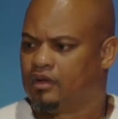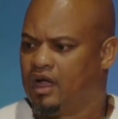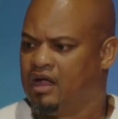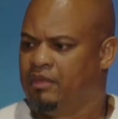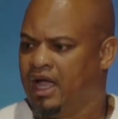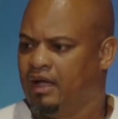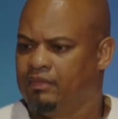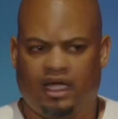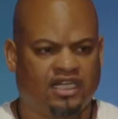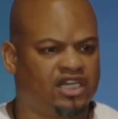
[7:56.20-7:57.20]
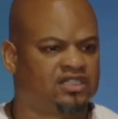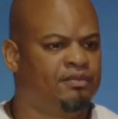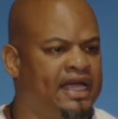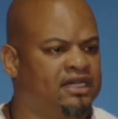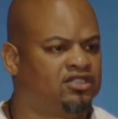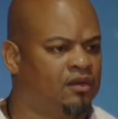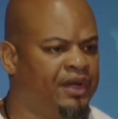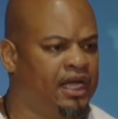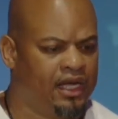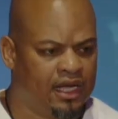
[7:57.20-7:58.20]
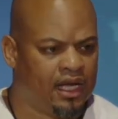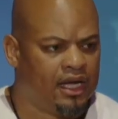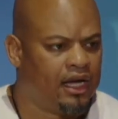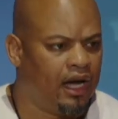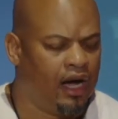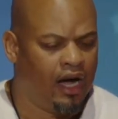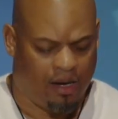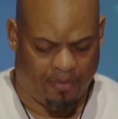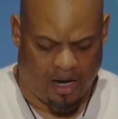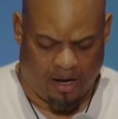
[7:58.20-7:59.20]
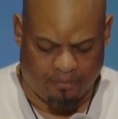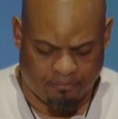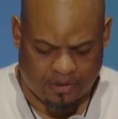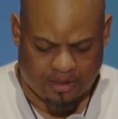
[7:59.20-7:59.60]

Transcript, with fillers: Amen. It just means to be um, um